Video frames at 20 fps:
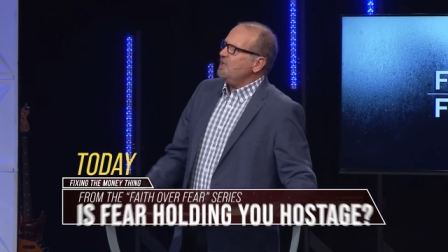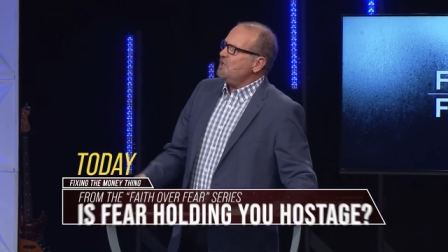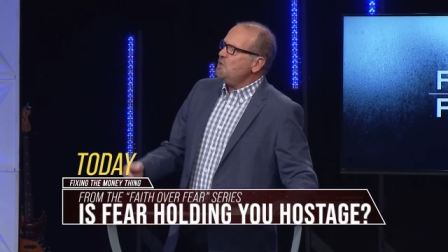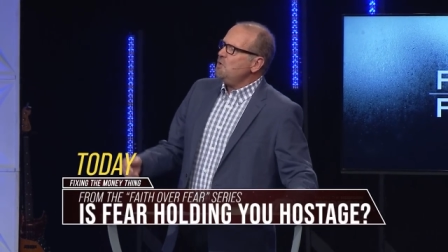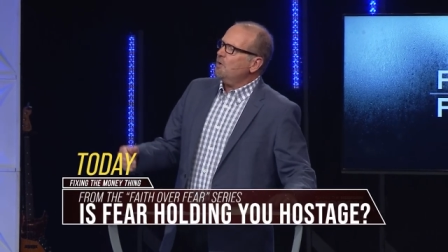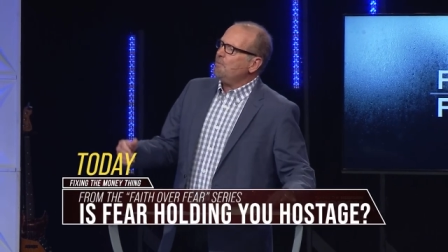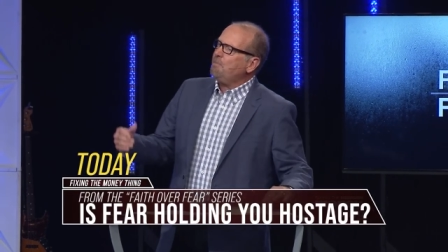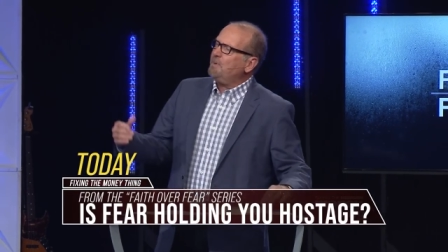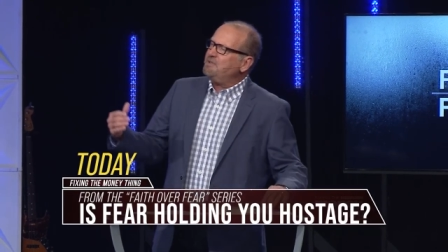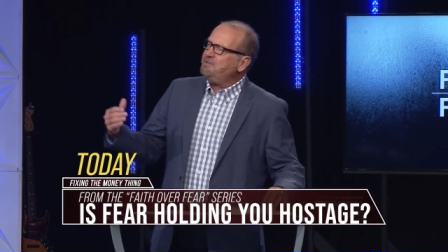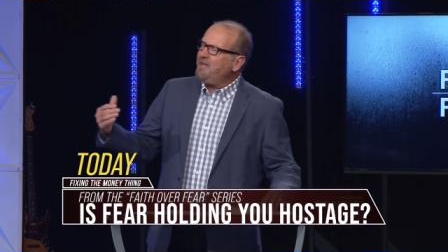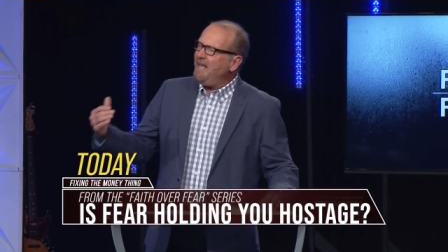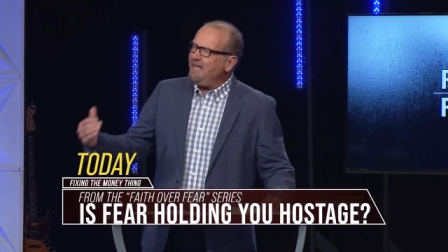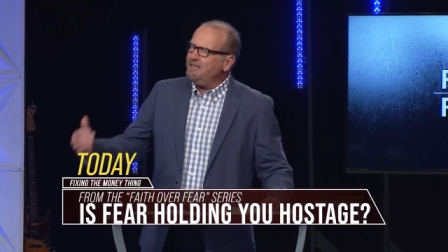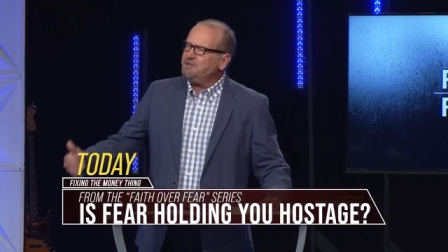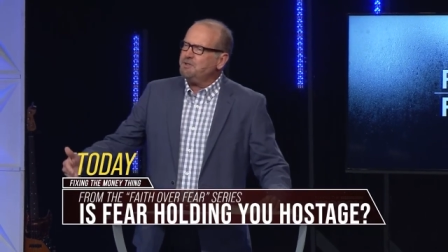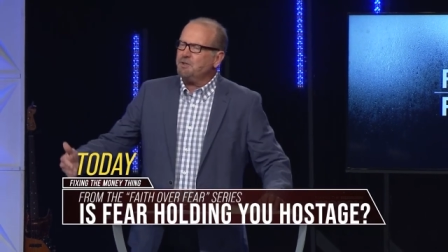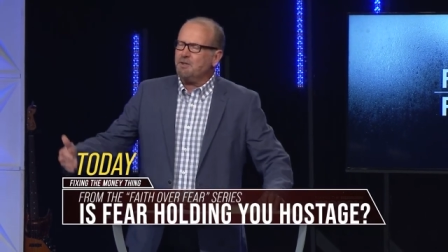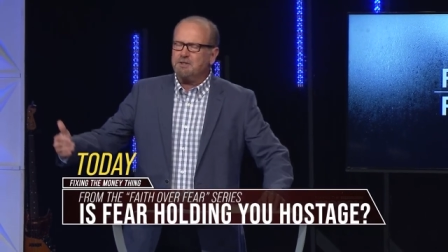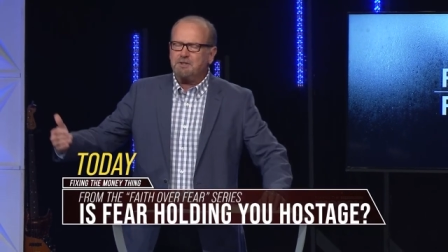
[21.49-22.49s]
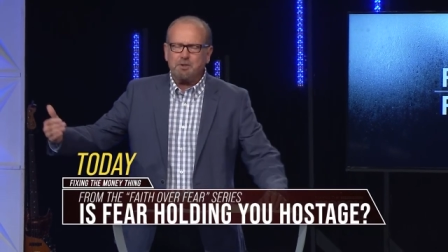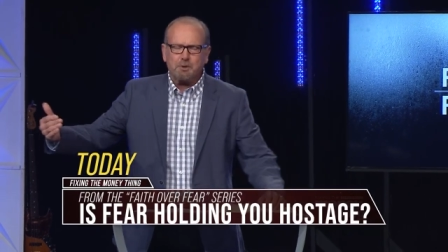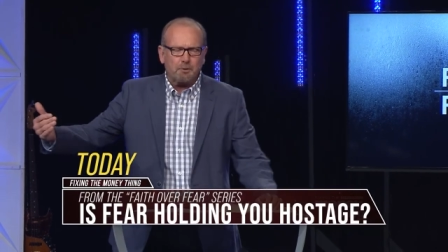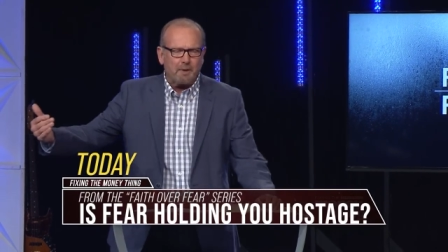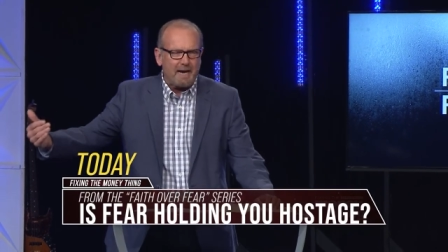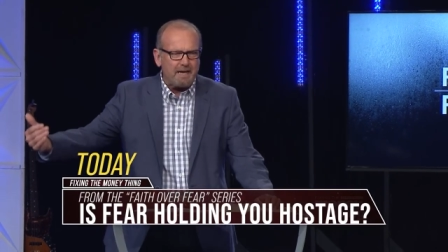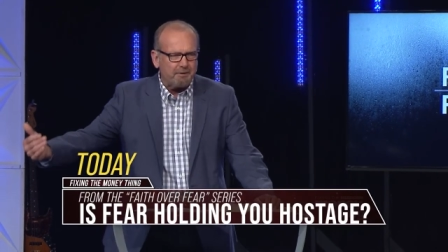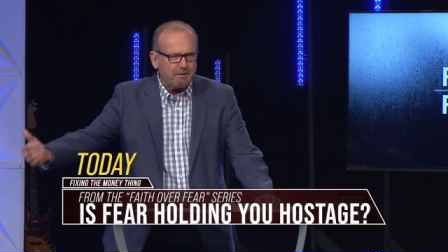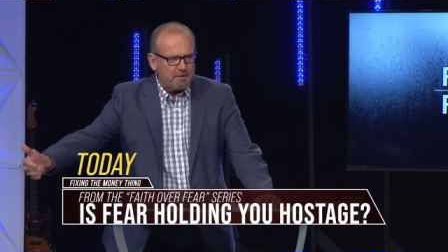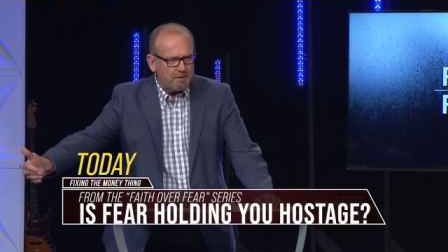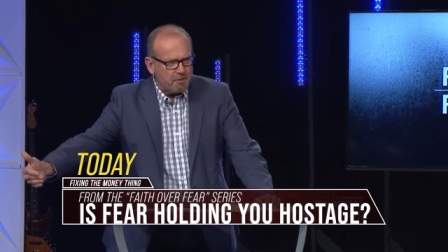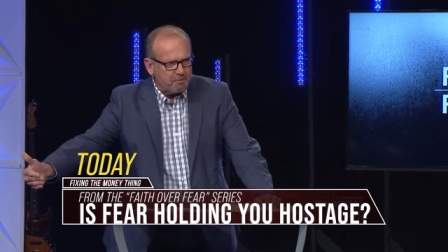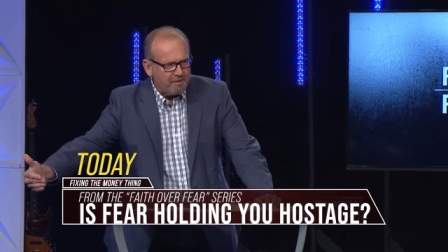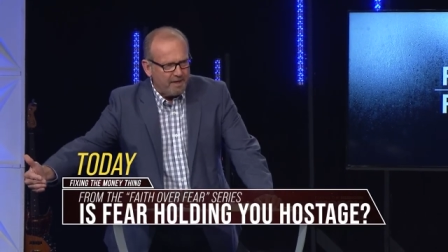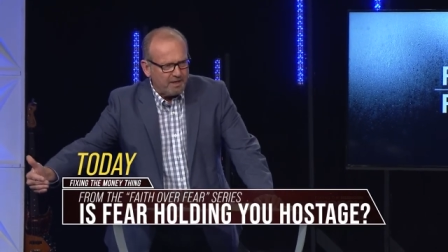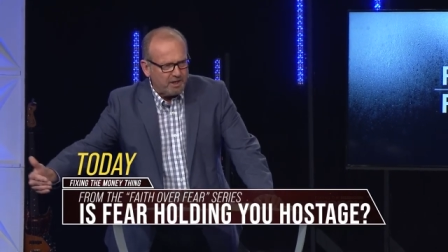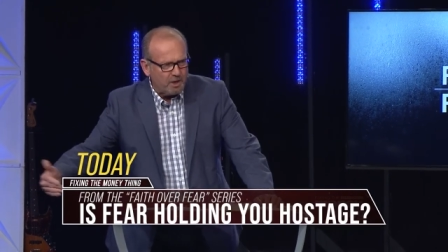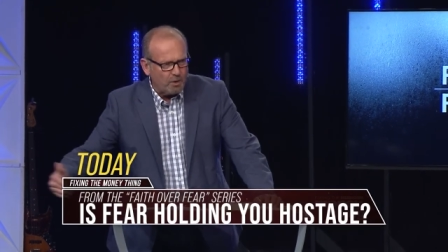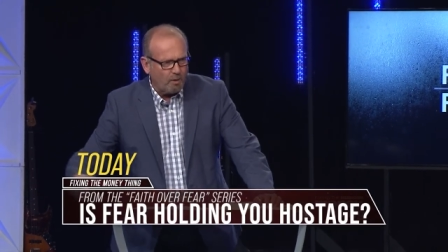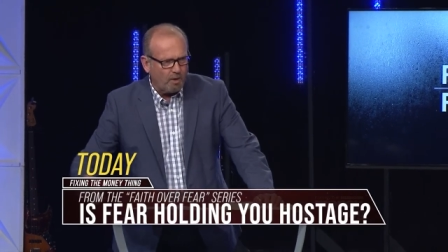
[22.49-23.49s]
Your potential is greater than you
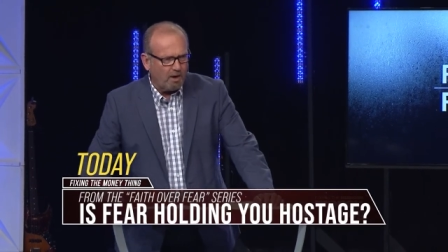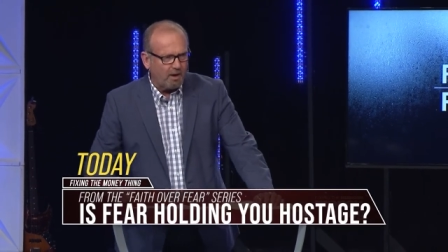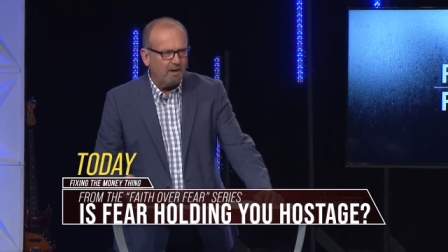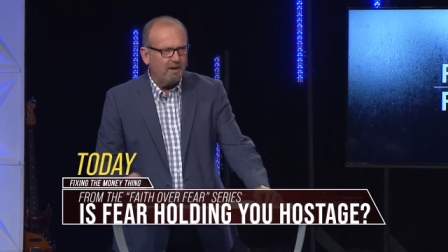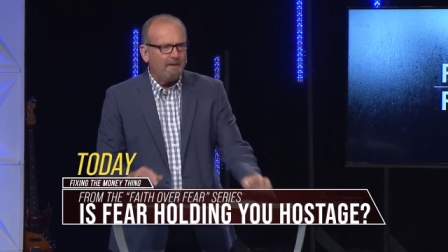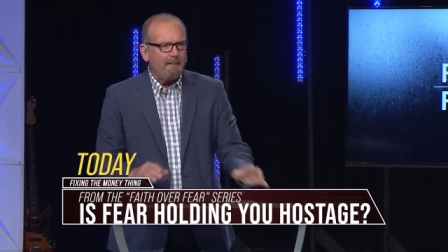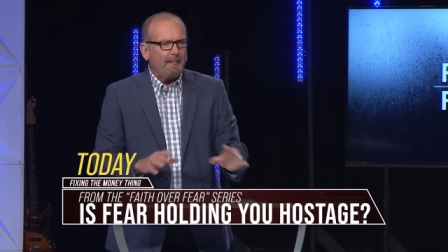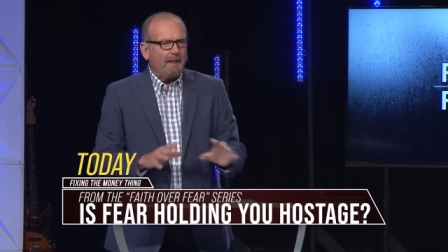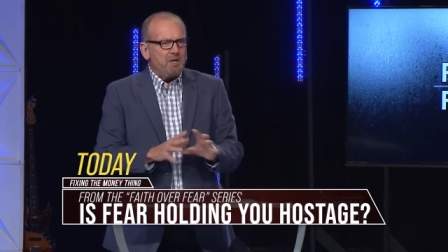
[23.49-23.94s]
think you are.